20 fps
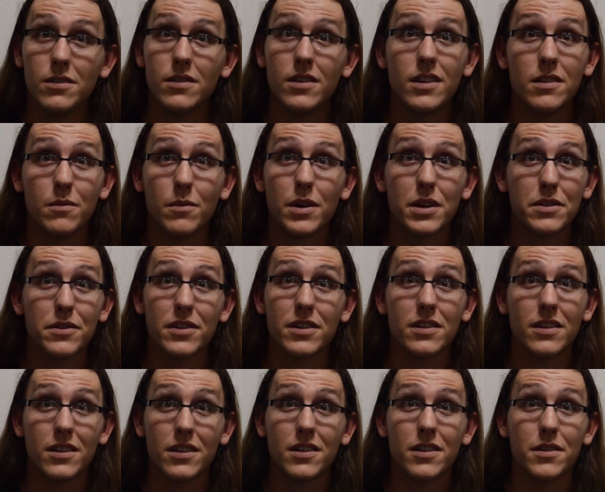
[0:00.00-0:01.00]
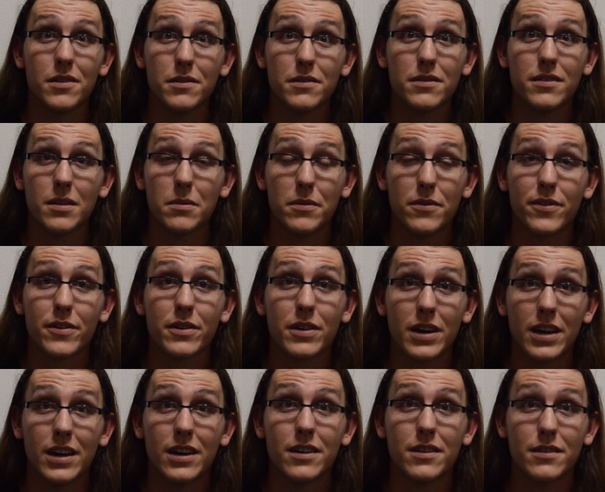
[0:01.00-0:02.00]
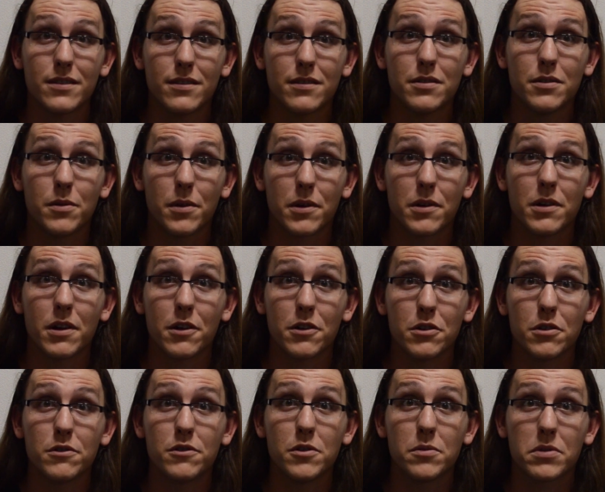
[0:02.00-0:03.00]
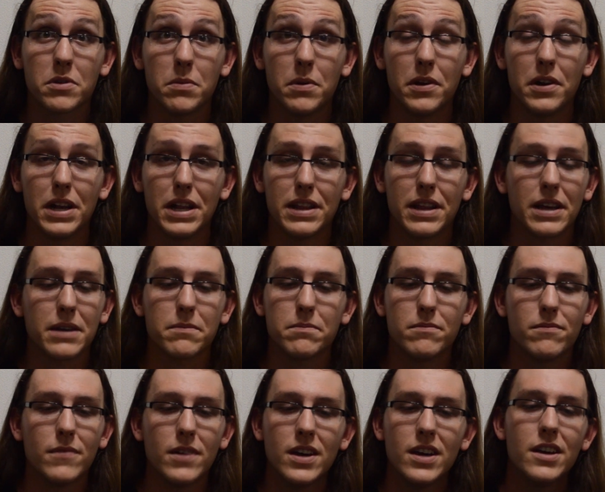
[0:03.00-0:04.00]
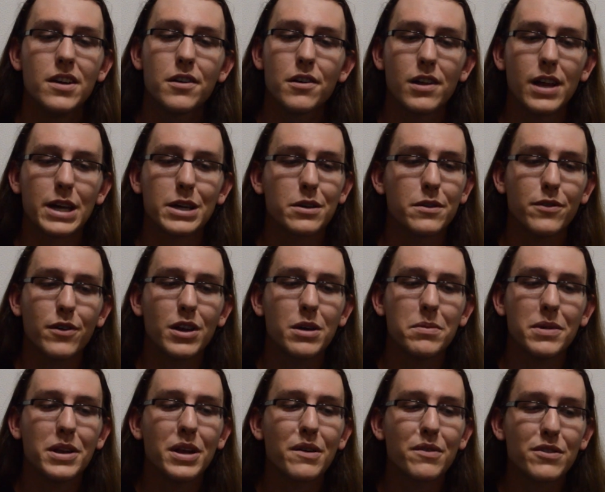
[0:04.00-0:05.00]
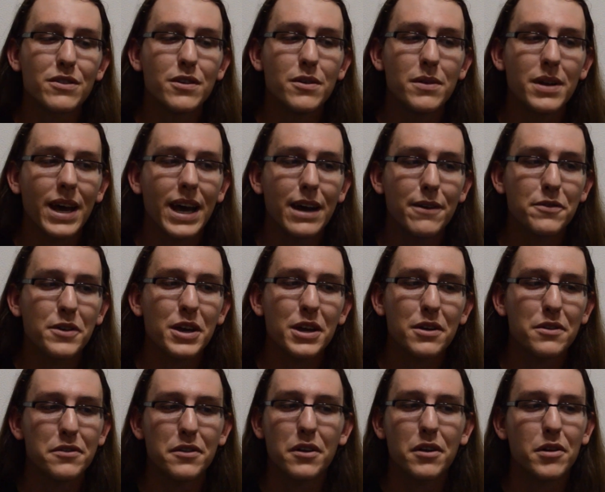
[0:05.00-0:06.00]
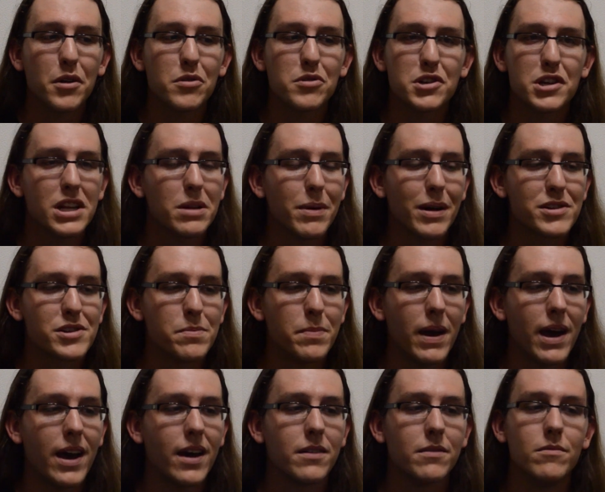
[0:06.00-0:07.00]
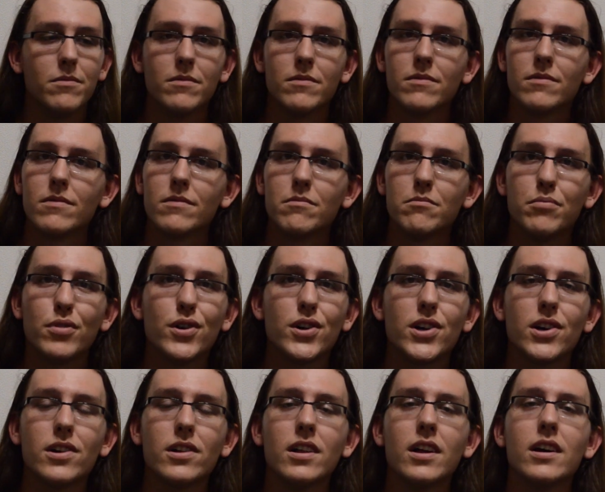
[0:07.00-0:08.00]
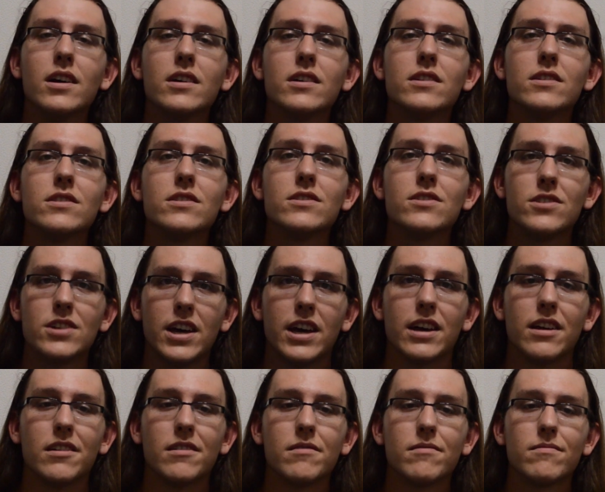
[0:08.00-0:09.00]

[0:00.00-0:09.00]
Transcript: And one of you, you know, some of you guys who are in our YouTube community, you're like, you've only been here for 2.5 years. You don't know shit about Japan. Bullshit.